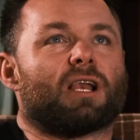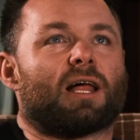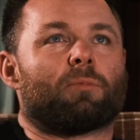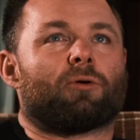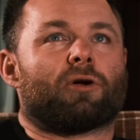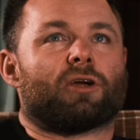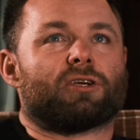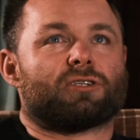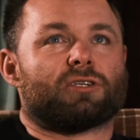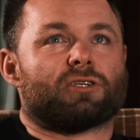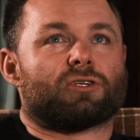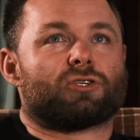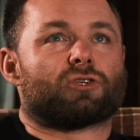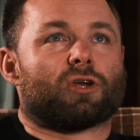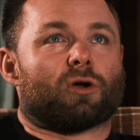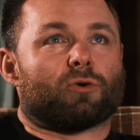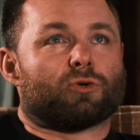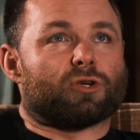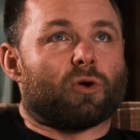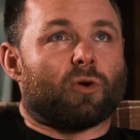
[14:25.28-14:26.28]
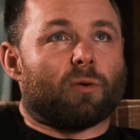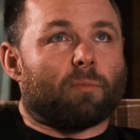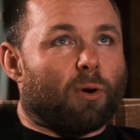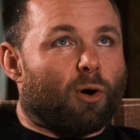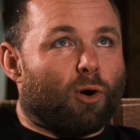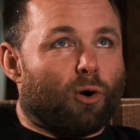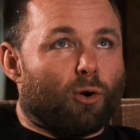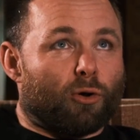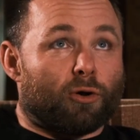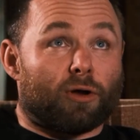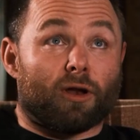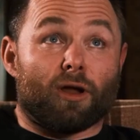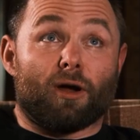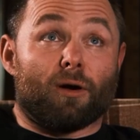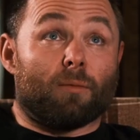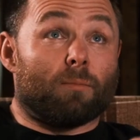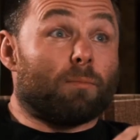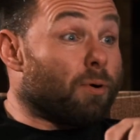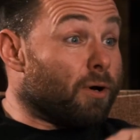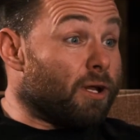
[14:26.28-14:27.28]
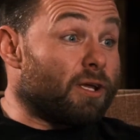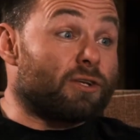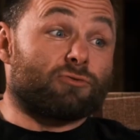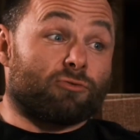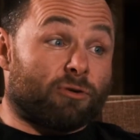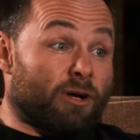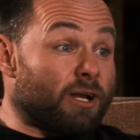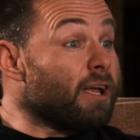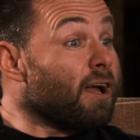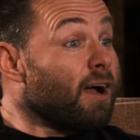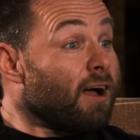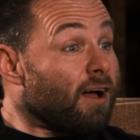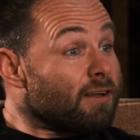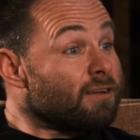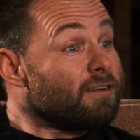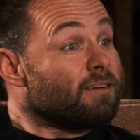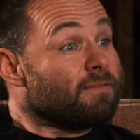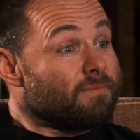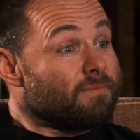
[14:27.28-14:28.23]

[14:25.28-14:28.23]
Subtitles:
collaboration is so important, but it's really hard.